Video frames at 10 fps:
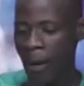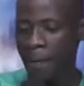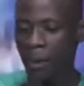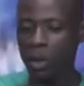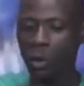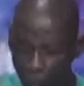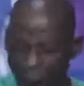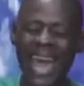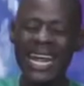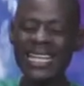Because
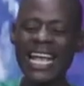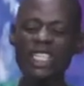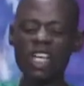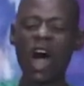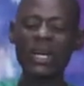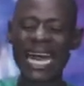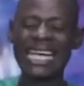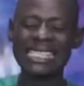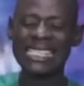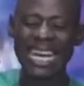when it is God
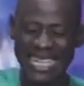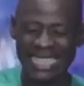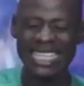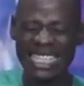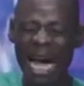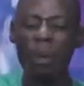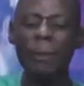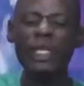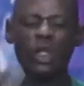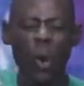that said it, there will
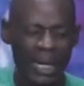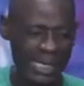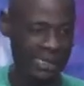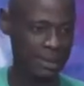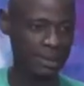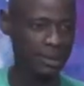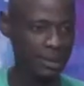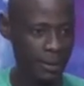be tokens